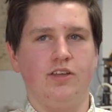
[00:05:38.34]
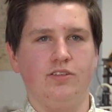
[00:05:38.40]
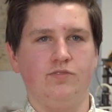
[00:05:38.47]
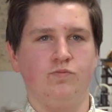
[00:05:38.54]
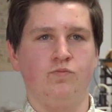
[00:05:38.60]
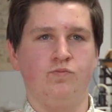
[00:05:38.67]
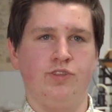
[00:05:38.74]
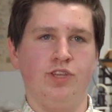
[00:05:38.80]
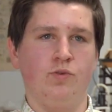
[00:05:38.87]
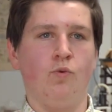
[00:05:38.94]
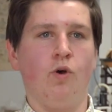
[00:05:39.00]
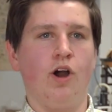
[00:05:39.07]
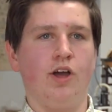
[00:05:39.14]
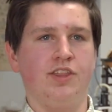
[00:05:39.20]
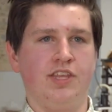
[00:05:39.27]

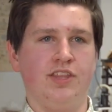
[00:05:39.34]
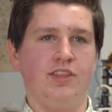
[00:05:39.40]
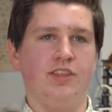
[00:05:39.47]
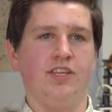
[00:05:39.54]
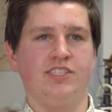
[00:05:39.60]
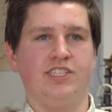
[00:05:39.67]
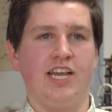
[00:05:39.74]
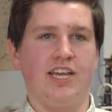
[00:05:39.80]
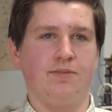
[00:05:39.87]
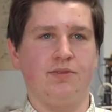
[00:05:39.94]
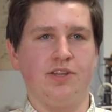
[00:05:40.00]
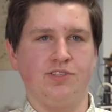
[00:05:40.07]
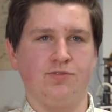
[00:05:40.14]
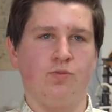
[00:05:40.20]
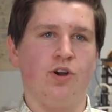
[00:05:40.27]
the second
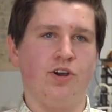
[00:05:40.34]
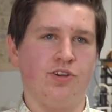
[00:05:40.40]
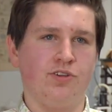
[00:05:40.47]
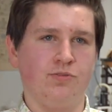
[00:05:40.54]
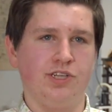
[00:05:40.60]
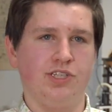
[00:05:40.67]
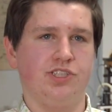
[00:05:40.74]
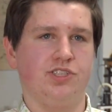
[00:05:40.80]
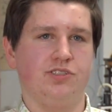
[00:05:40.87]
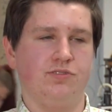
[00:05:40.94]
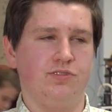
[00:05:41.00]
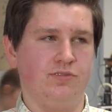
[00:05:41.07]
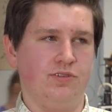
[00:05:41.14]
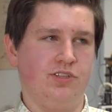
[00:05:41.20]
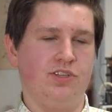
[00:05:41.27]
place water, which,
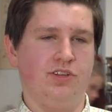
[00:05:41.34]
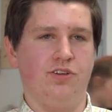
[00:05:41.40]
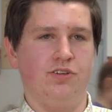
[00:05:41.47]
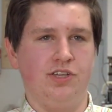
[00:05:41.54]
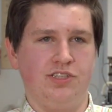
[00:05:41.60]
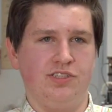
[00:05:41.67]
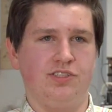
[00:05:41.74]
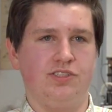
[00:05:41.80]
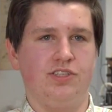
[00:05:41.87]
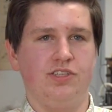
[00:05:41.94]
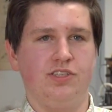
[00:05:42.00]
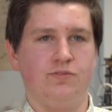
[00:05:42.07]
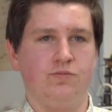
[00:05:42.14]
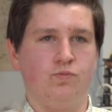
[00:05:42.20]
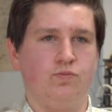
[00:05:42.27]
you know, is
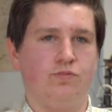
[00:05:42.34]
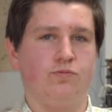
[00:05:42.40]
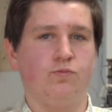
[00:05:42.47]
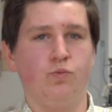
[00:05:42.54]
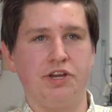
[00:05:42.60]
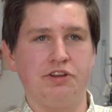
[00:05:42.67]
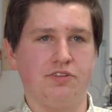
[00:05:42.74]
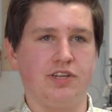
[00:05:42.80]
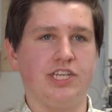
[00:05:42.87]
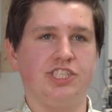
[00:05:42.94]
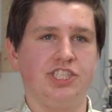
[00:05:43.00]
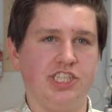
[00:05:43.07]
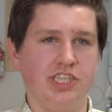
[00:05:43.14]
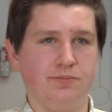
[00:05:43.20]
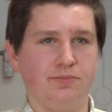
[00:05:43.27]
weirdly
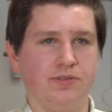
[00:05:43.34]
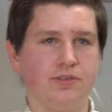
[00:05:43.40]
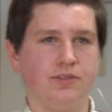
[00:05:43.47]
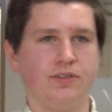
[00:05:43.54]
cheap.